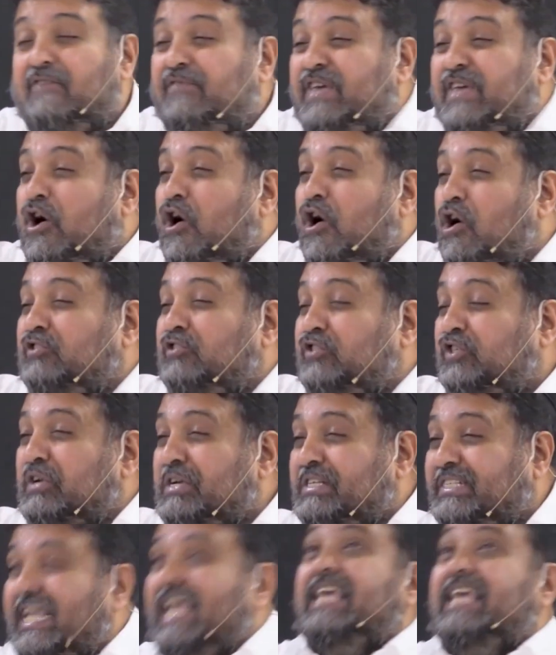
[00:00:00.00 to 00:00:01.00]
also are
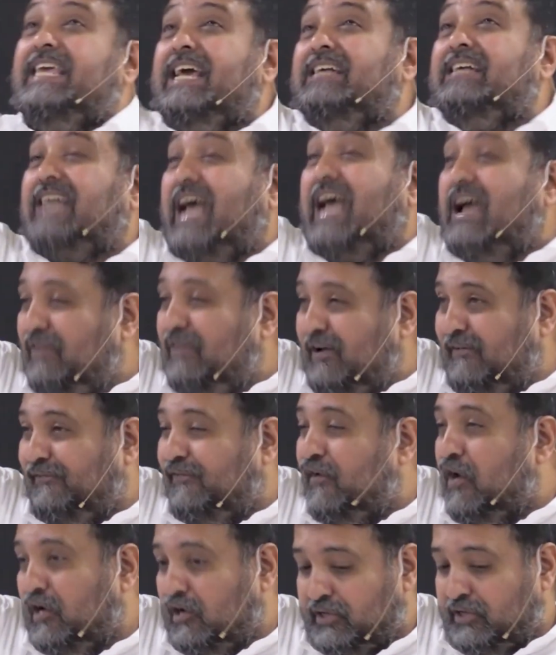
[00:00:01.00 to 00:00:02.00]
saying, yes, I will
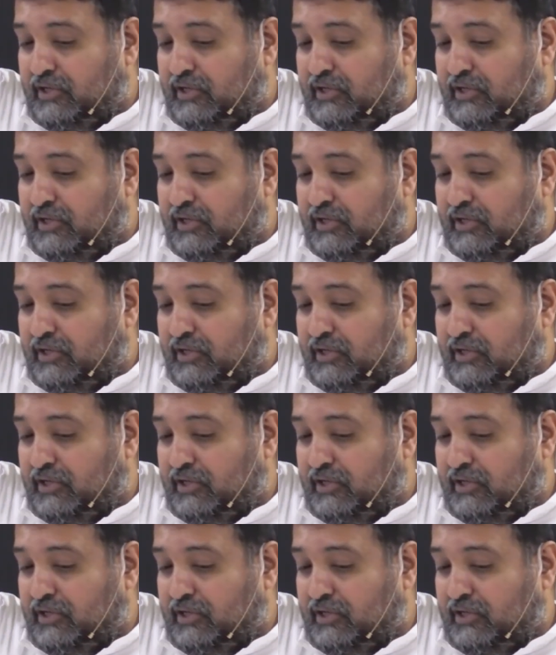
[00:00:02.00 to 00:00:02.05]
follow you.